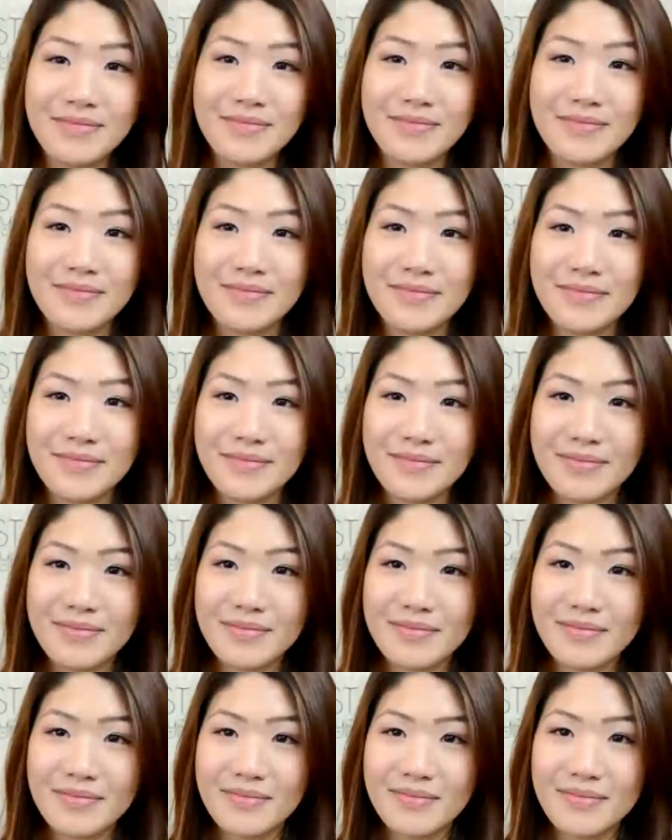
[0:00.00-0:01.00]

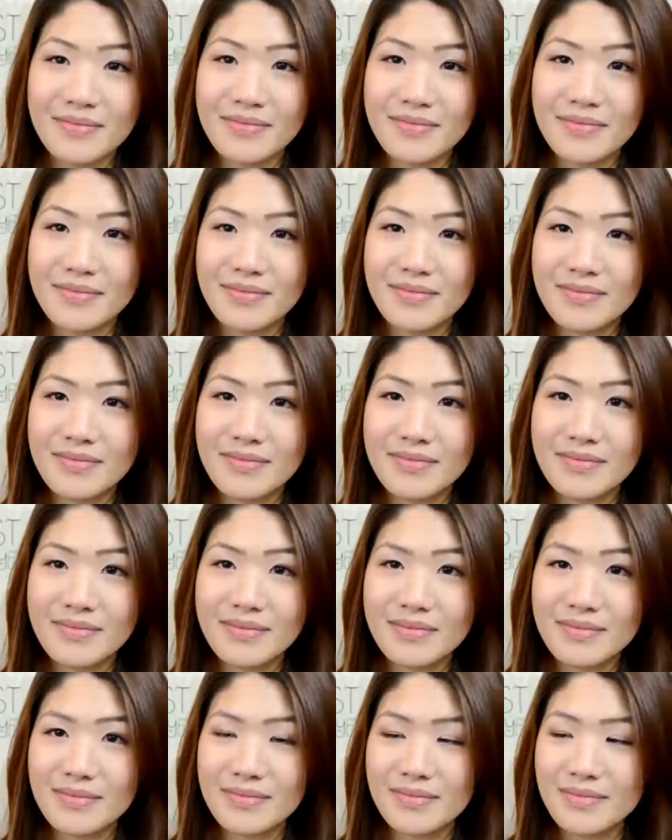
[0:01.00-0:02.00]

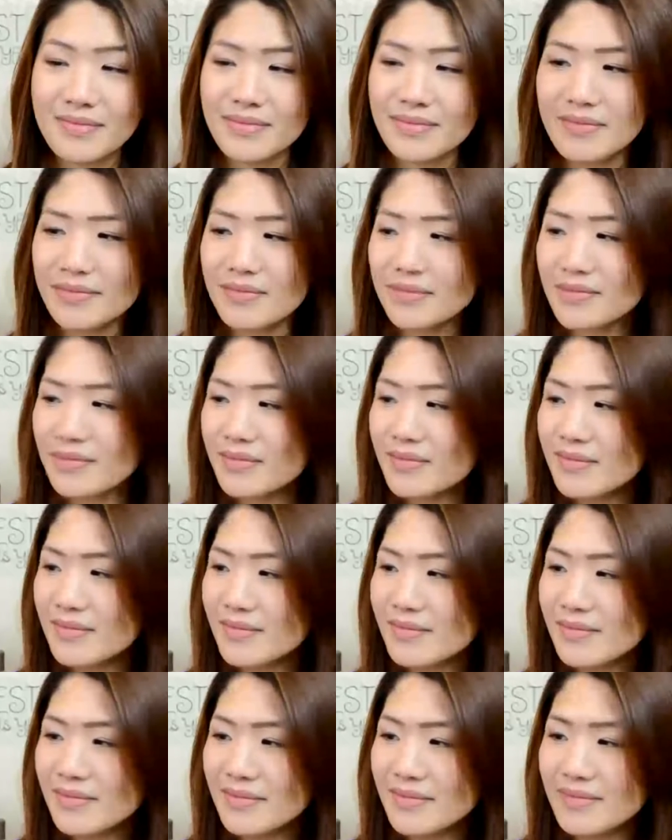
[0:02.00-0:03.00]

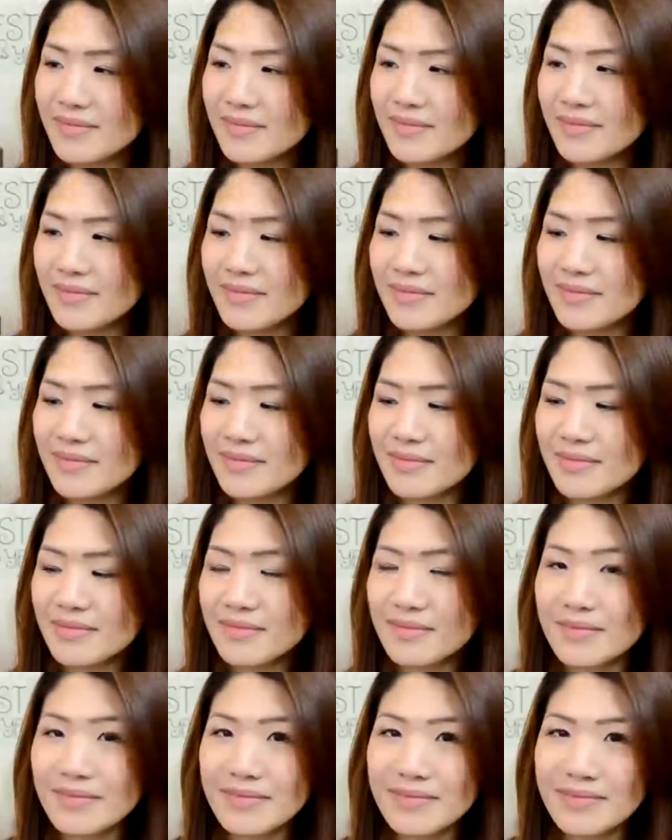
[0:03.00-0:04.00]

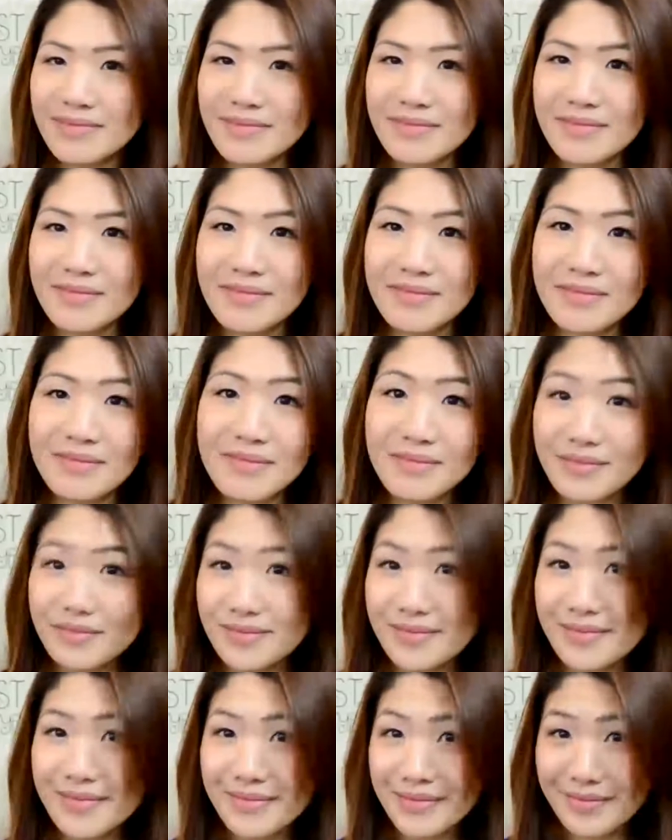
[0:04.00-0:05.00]

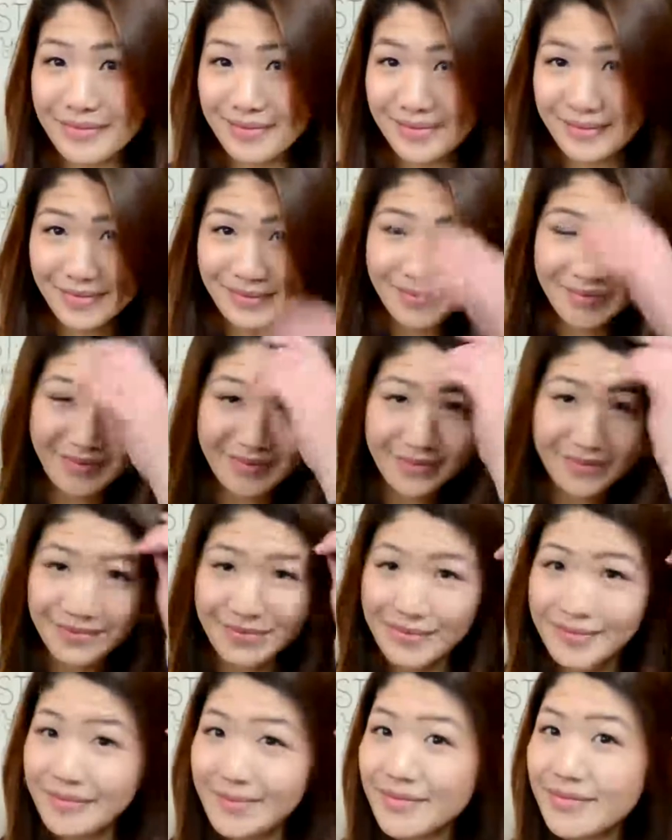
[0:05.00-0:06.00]

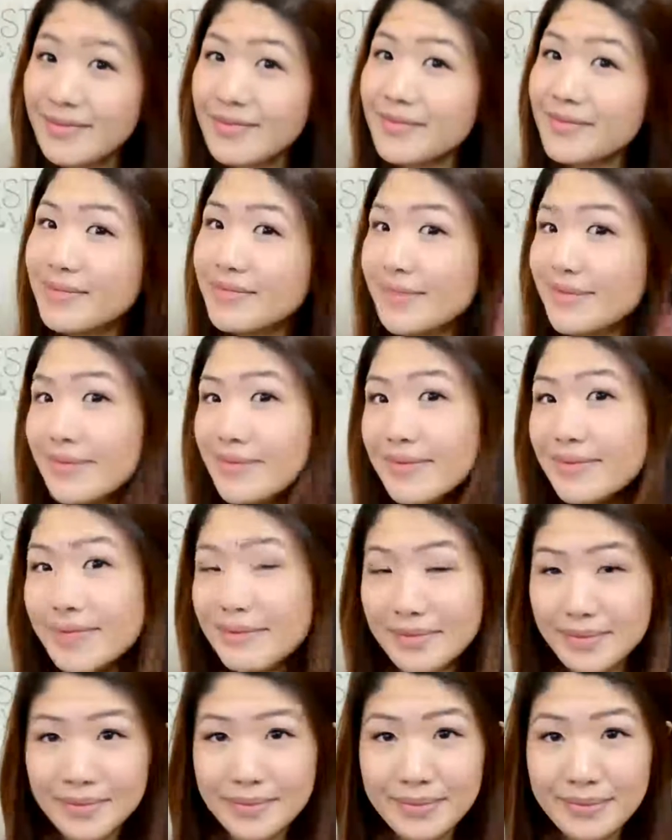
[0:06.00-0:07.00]

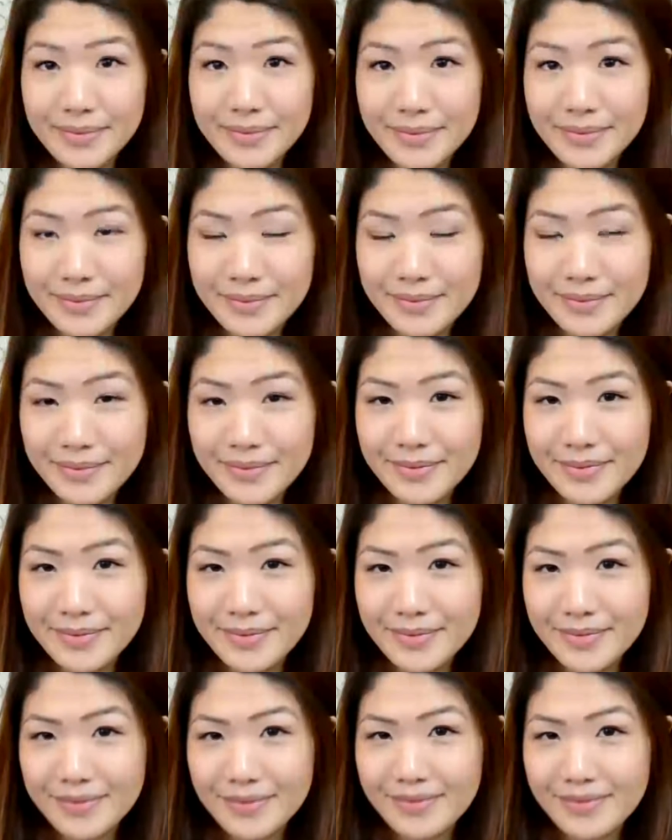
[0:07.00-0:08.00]
No words are spoken by the person on screen.